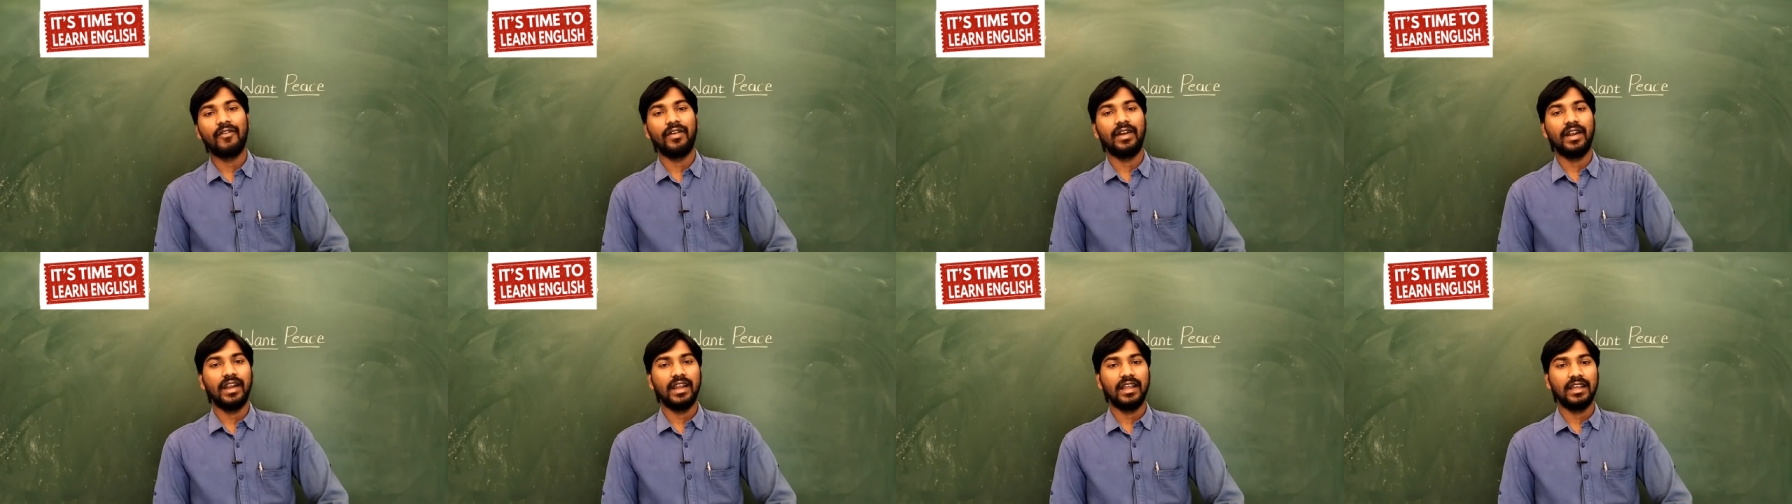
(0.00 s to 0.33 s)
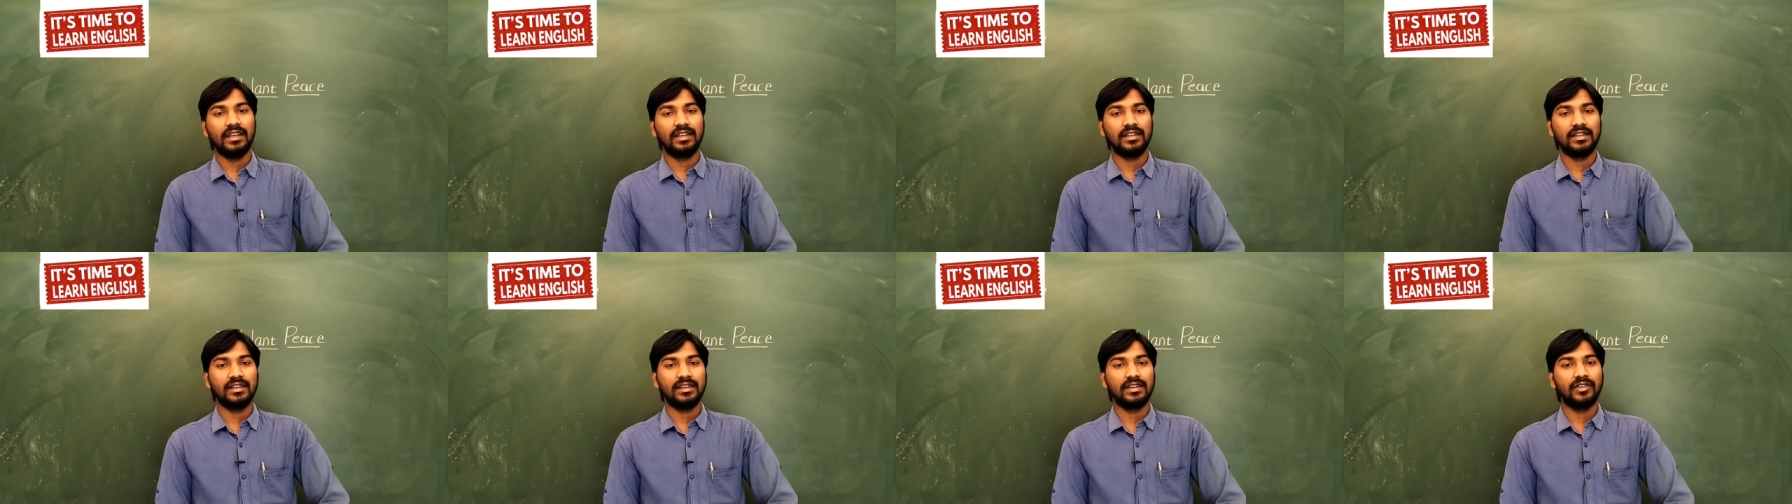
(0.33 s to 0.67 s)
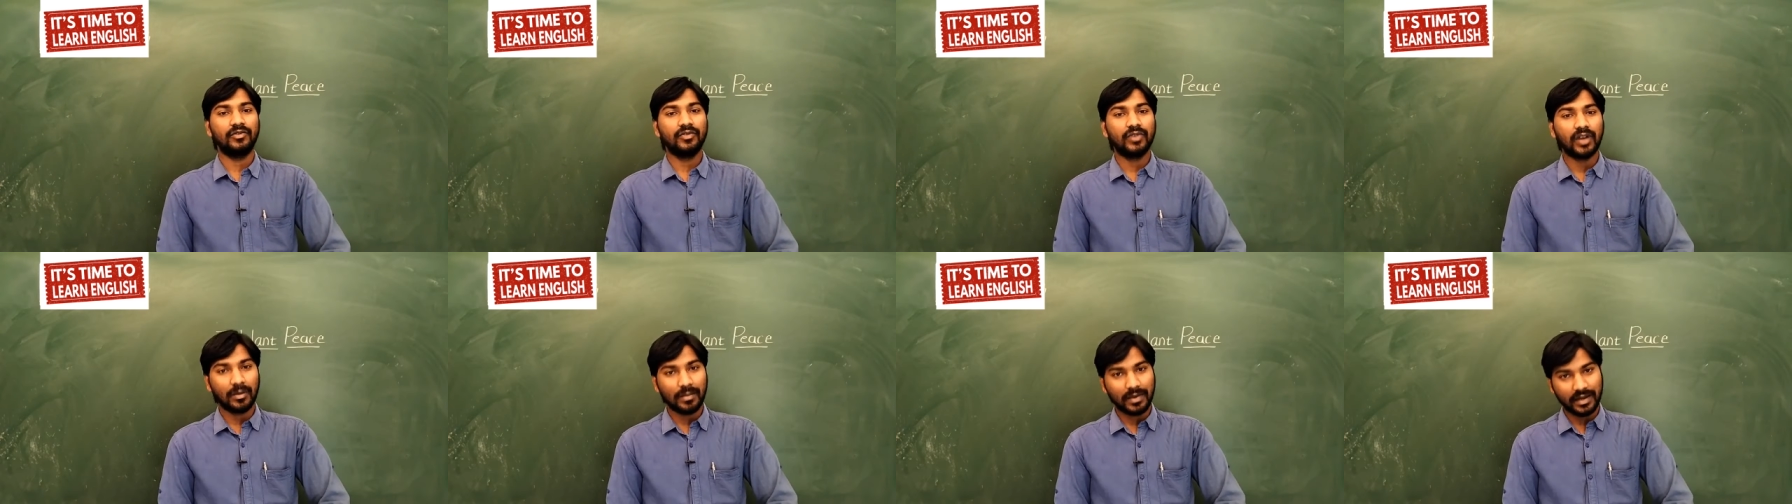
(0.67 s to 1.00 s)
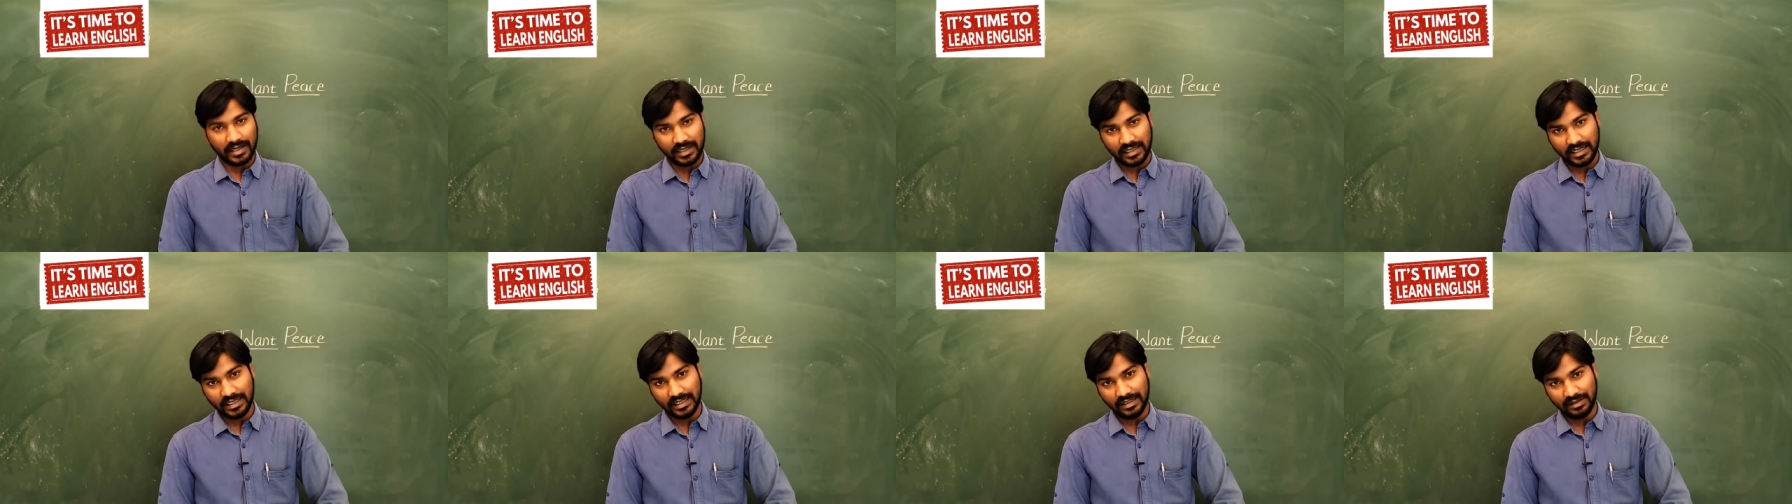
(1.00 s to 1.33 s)
reading
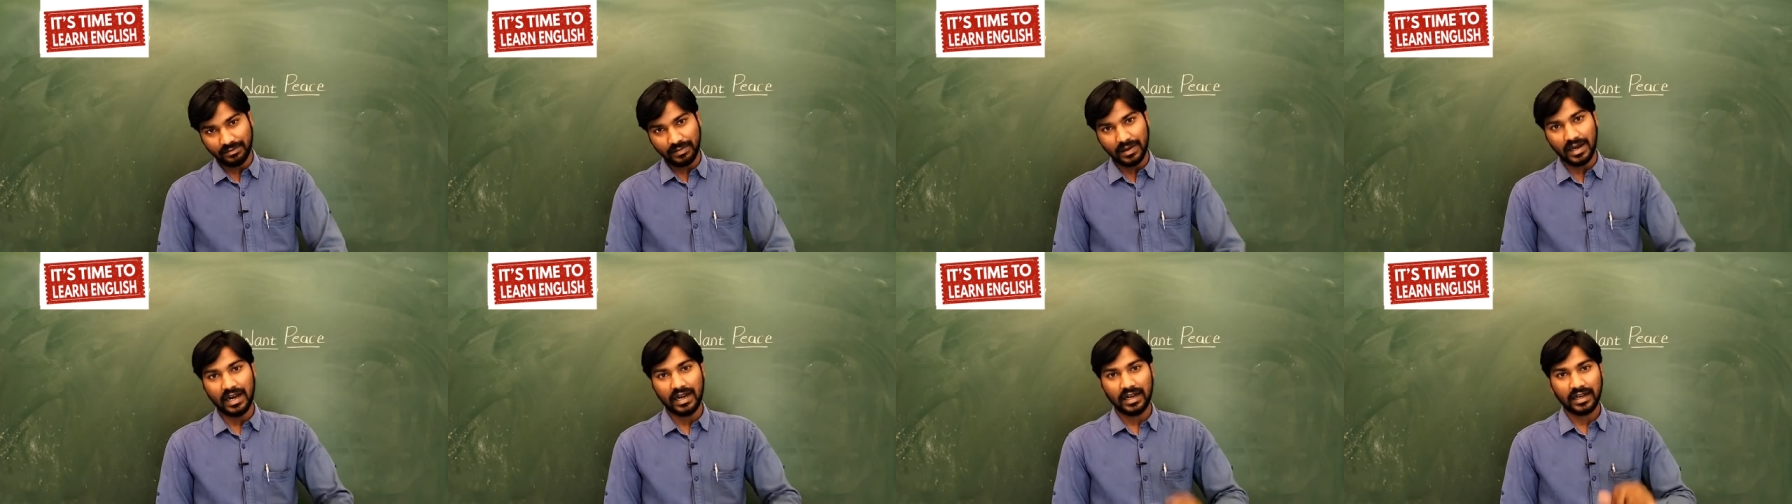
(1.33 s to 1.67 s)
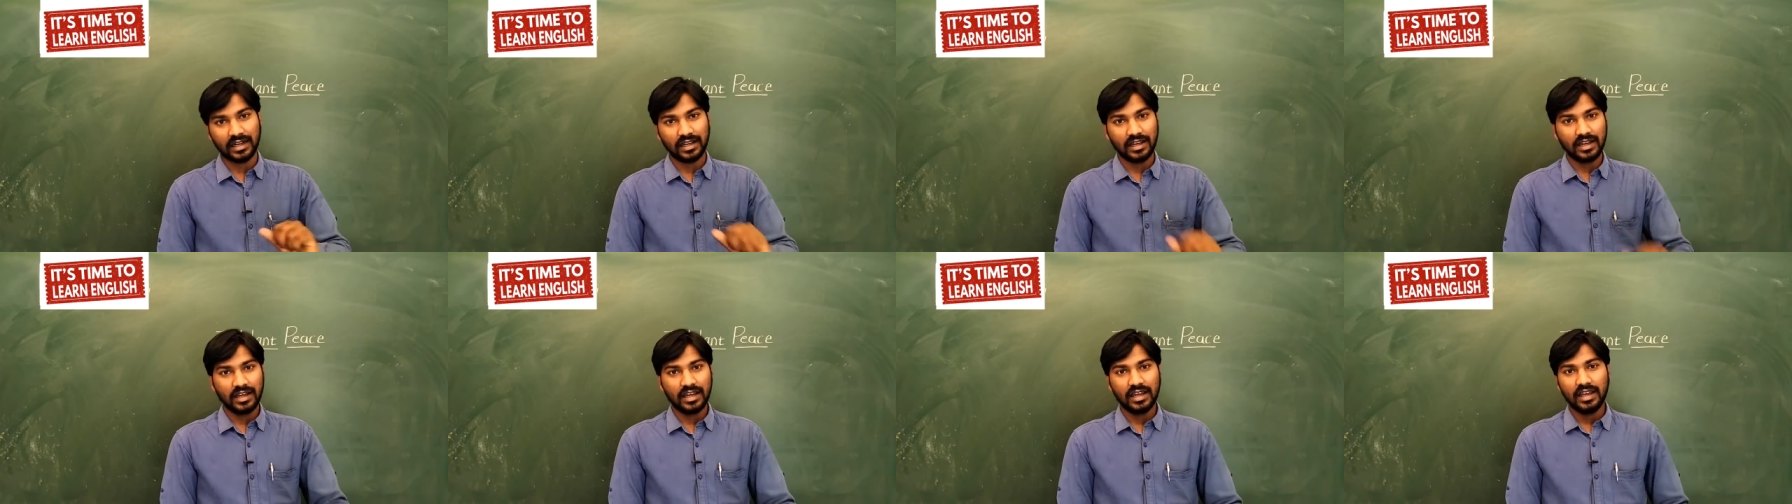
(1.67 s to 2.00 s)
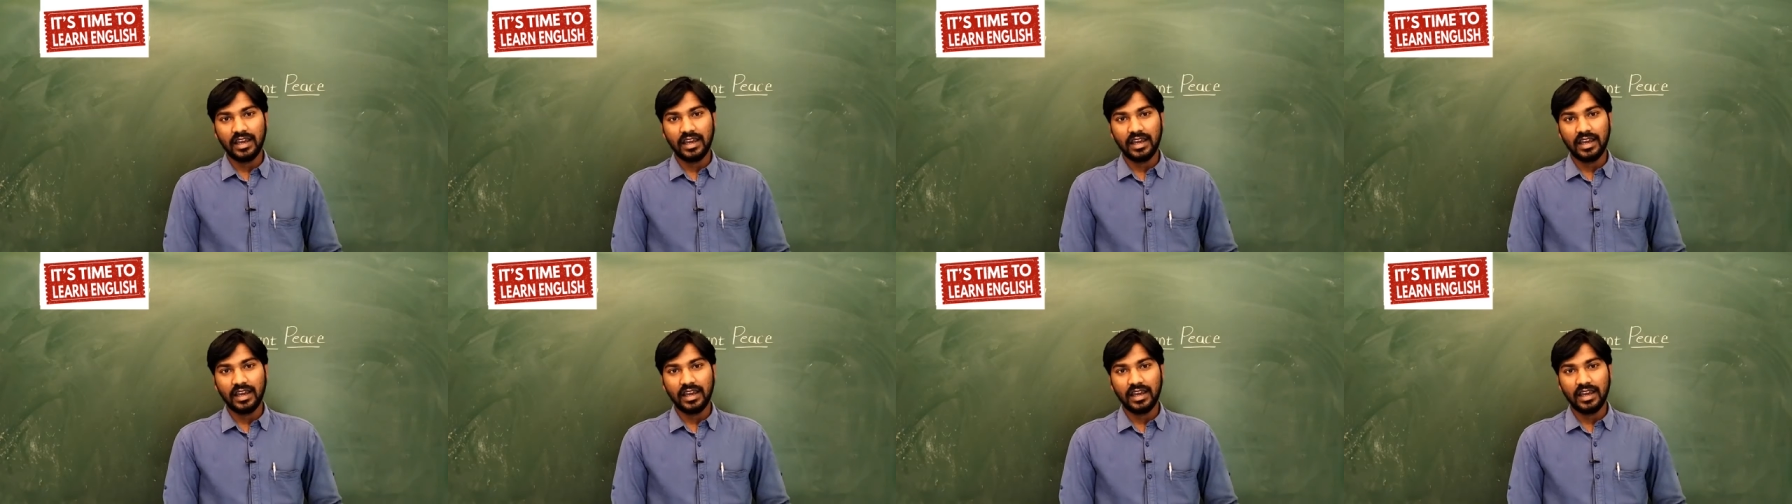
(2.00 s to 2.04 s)
grammatical part.